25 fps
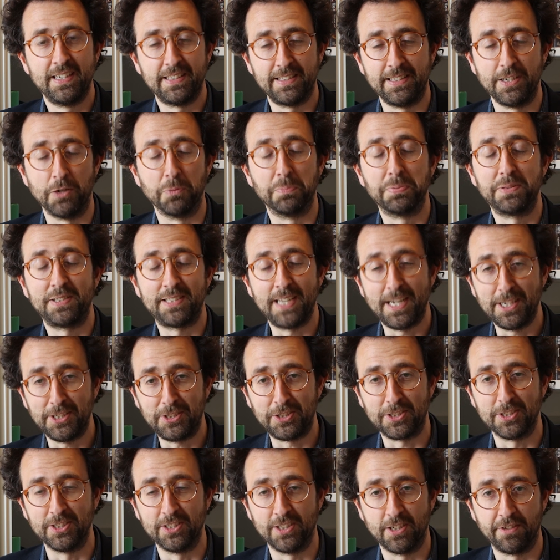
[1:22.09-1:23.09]
the
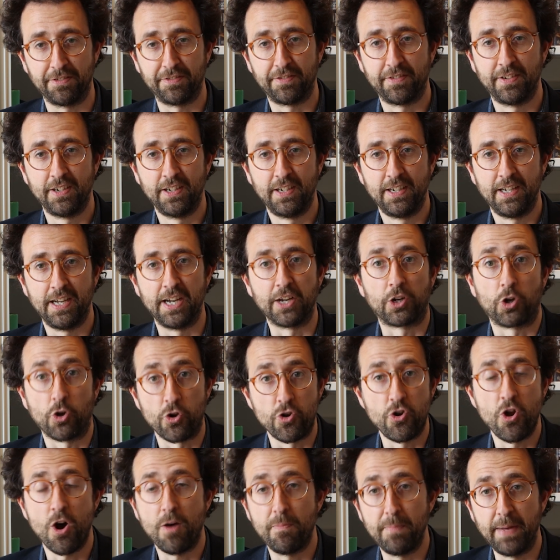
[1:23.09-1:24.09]
obsession of
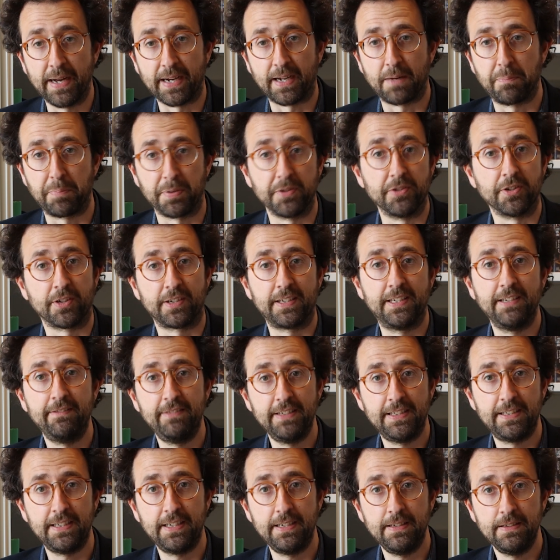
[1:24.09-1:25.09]
economic
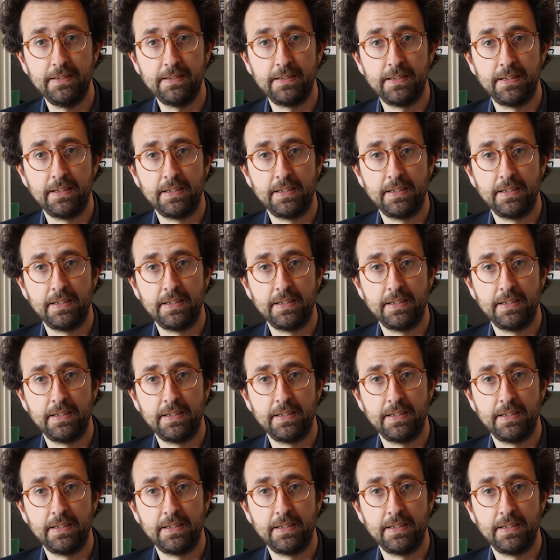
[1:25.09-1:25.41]
productivity,